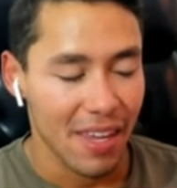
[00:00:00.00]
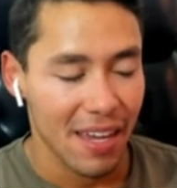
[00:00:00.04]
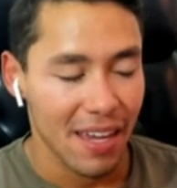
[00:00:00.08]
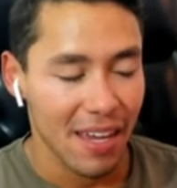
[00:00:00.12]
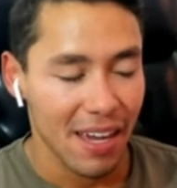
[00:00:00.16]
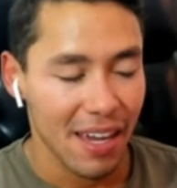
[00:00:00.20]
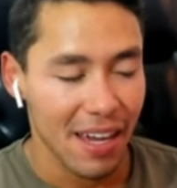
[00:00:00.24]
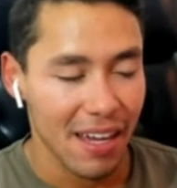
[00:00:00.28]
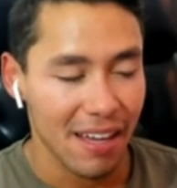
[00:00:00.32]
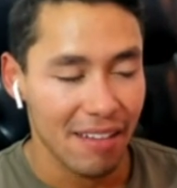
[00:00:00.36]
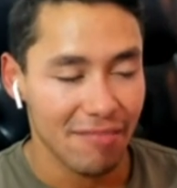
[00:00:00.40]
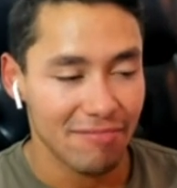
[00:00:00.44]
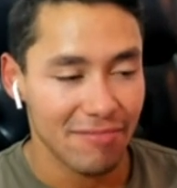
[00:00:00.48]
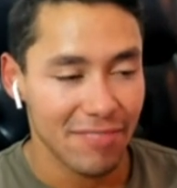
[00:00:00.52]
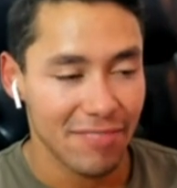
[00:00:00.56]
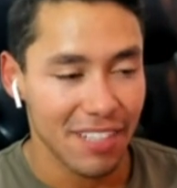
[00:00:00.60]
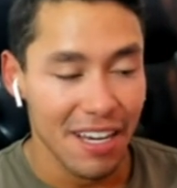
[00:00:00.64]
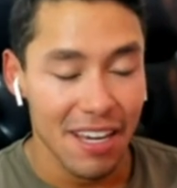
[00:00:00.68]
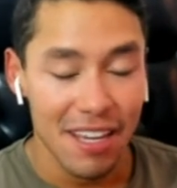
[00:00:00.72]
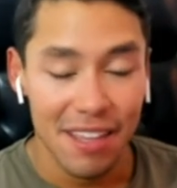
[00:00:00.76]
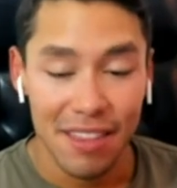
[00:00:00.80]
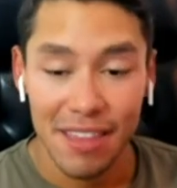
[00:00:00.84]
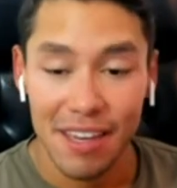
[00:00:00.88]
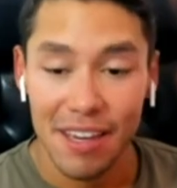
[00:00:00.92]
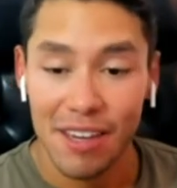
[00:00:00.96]
And yeah,
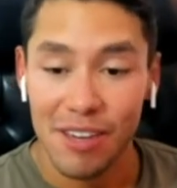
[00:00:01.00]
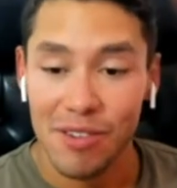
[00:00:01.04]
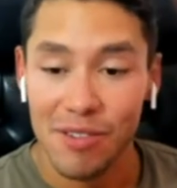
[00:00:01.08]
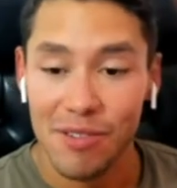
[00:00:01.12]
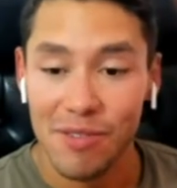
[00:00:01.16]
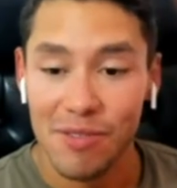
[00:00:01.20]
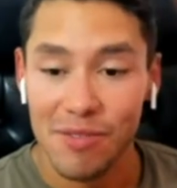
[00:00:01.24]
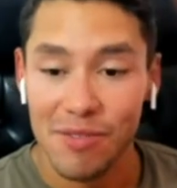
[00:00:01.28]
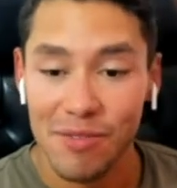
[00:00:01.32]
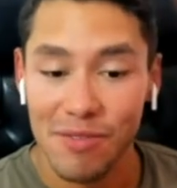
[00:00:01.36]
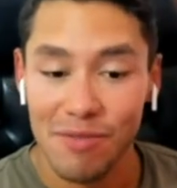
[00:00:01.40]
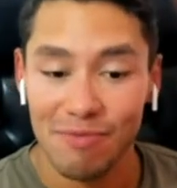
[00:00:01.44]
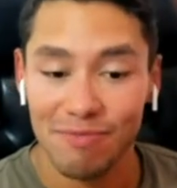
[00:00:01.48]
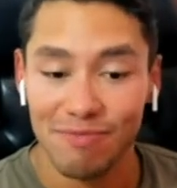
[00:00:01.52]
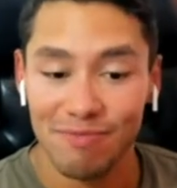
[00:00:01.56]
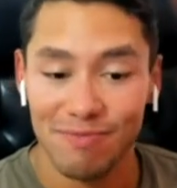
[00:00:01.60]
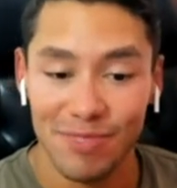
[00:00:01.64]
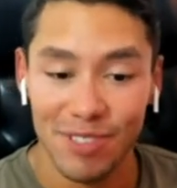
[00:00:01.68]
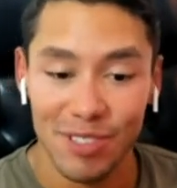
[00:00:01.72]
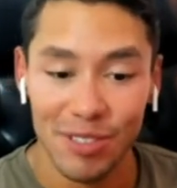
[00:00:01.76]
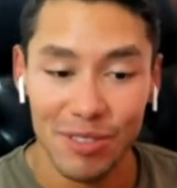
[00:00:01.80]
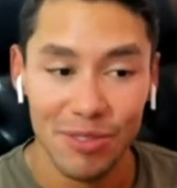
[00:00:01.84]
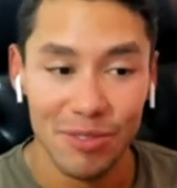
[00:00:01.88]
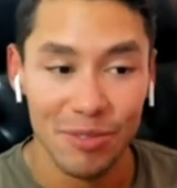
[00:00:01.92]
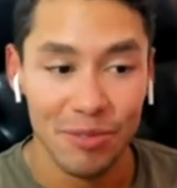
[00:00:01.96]
thank you
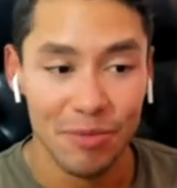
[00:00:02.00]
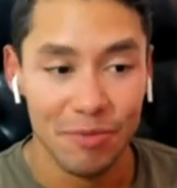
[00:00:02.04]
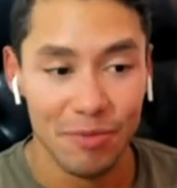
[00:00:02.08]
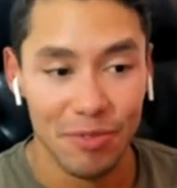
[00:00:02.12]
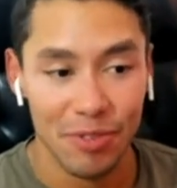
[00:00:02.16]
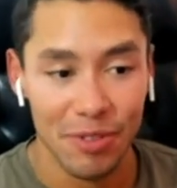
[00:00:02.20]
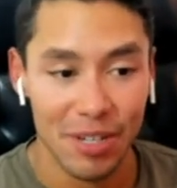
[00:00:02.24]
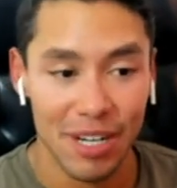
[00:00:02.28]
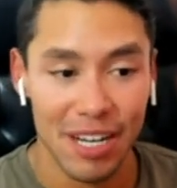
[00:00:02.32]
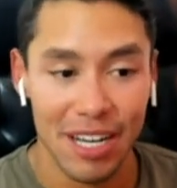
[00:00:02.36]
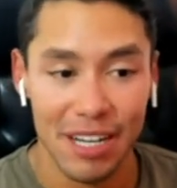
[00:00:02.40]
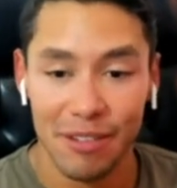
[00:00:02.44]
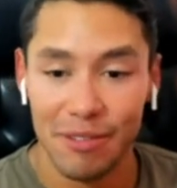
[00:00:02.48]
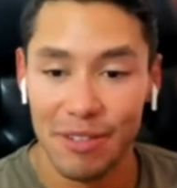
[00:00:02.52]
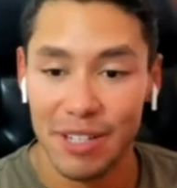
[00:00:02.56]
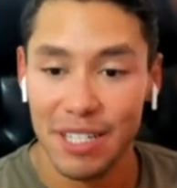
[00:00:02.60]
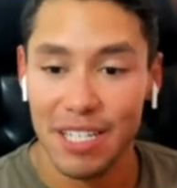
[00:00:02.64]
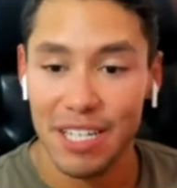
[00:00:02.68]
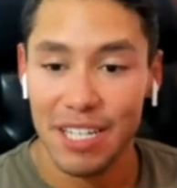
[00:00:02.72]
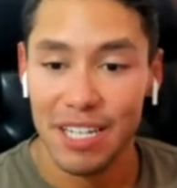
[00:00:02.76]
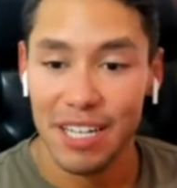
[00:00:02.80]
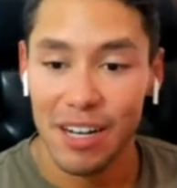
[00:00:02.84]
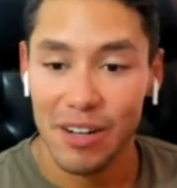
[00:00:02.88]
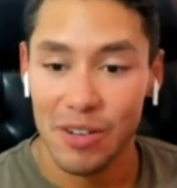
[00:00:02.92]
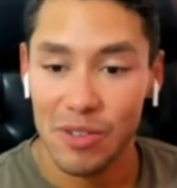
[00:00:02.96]
for like
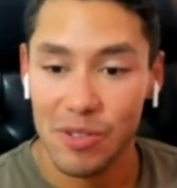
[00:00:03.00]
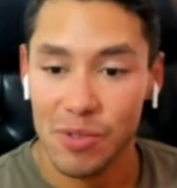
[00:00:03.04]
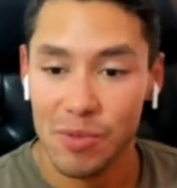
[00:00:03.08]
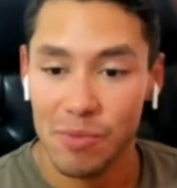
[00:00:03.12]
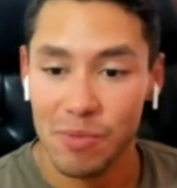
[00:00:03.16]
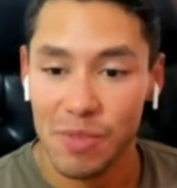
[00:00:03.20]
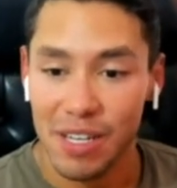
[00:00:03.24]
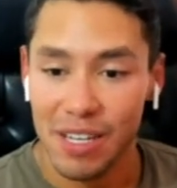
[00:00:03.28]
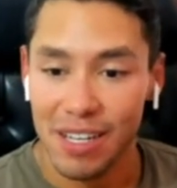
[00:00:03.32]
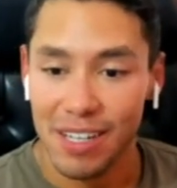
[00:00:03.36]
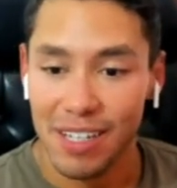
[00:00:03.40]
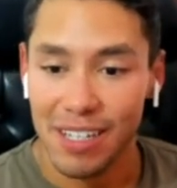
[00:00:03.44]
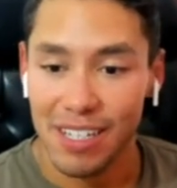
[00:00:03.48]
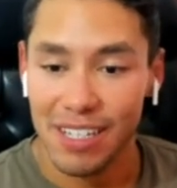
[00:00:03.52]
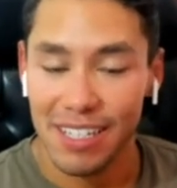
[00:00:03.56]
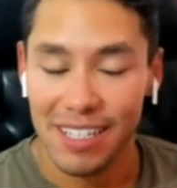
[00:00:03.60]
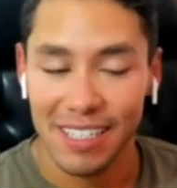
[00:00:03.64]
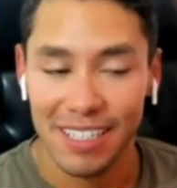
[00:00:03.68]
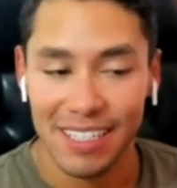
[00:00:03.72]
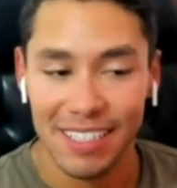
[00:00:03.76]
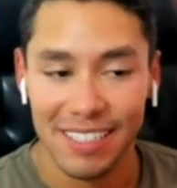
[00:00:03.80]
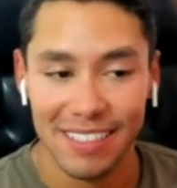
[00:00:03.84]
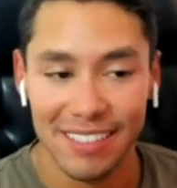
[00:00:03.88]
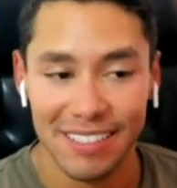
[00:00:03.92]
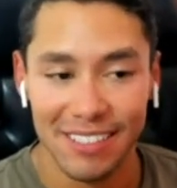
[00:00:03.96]
reaching out to me and like,
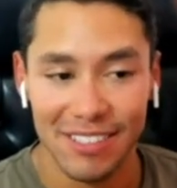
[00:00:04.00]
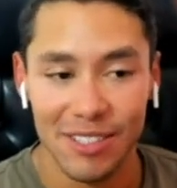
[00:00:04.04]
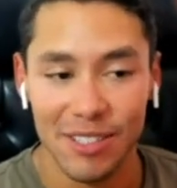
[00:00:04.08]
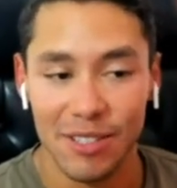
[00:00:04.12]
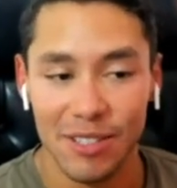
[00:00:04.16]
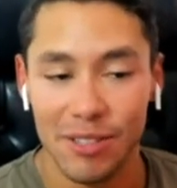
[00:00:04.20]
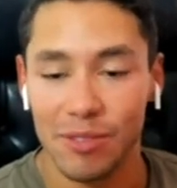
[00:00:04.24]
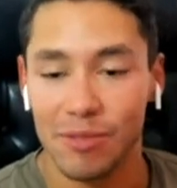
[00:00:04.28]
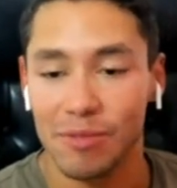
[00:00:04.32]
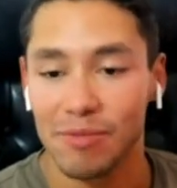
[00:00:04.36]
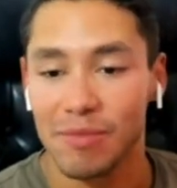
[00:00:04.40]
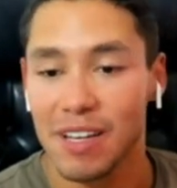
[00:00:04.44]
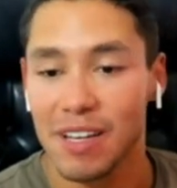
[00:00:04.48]
you know,